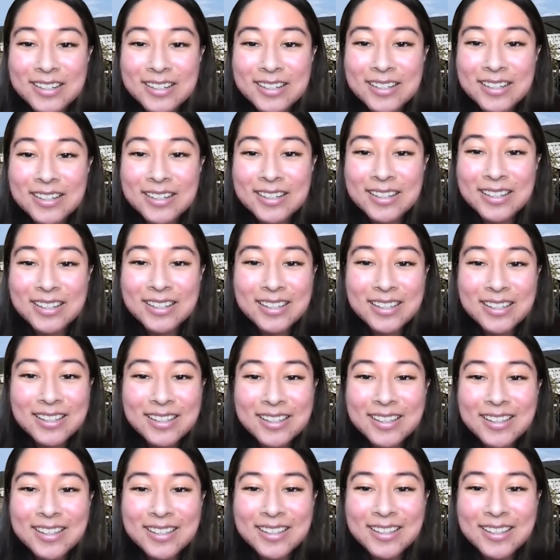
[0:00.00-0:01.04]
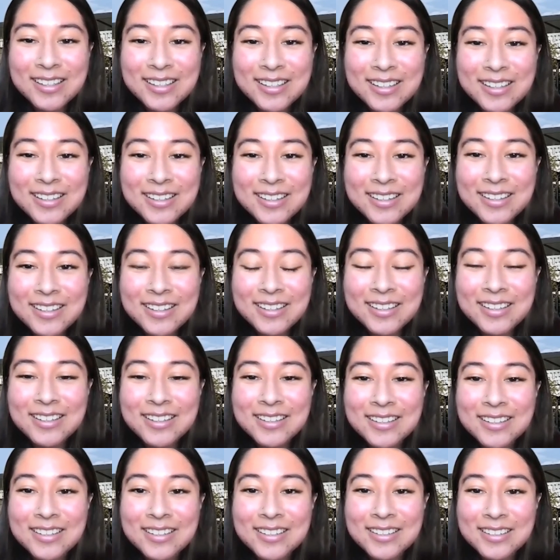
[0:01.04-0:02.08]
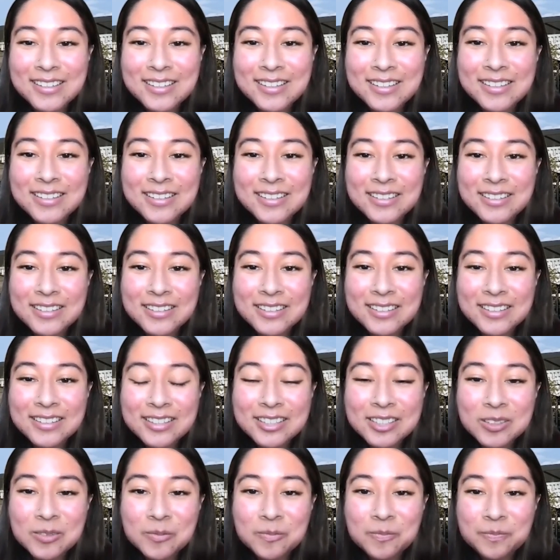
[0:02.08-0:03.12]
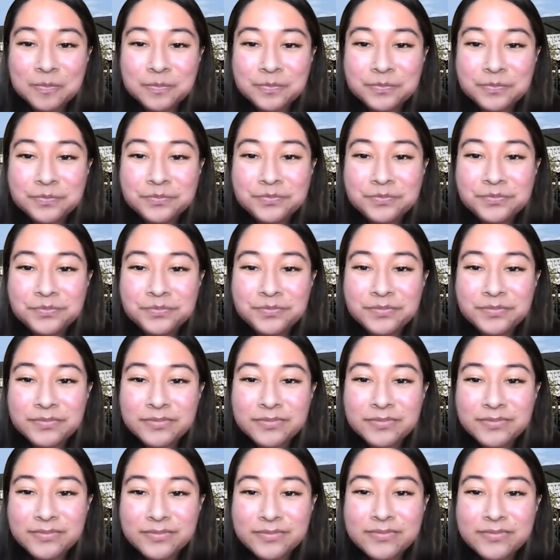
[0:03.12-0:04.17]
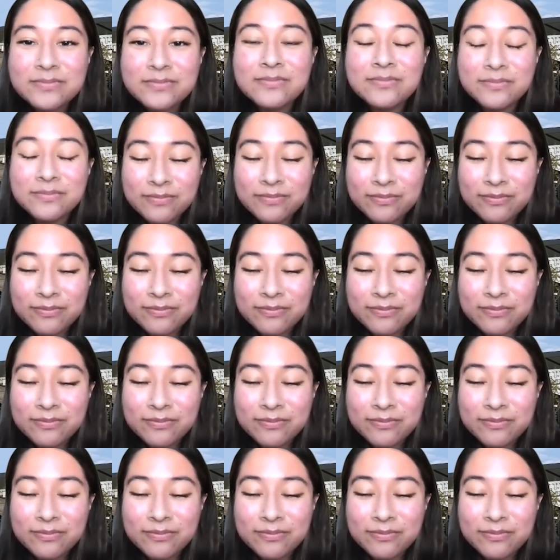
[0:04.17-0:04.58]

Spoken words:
No words are spoken by the person on screen.